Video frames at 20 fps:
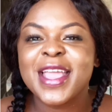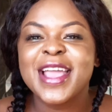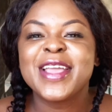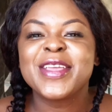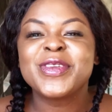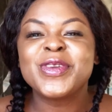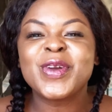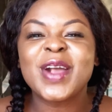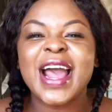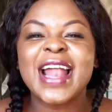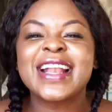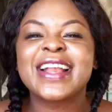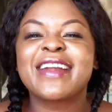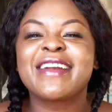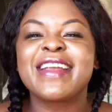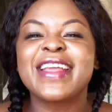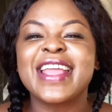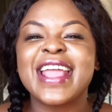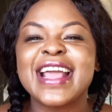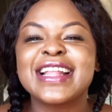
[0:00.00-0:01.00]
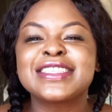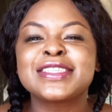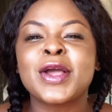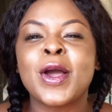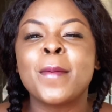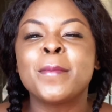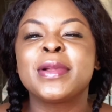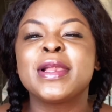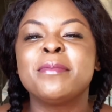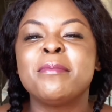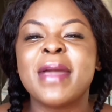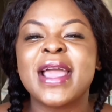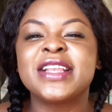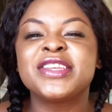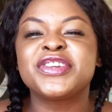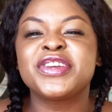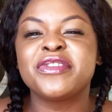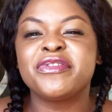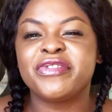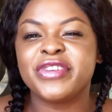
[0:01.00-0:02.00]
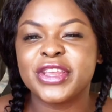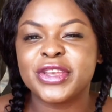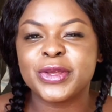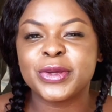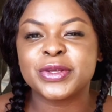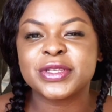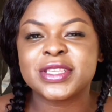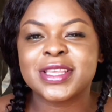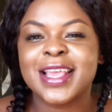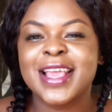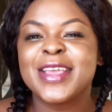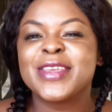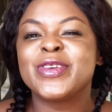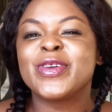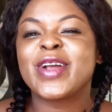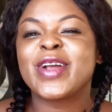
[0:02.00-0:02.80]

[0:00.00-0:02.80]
you can create complimentary videos. You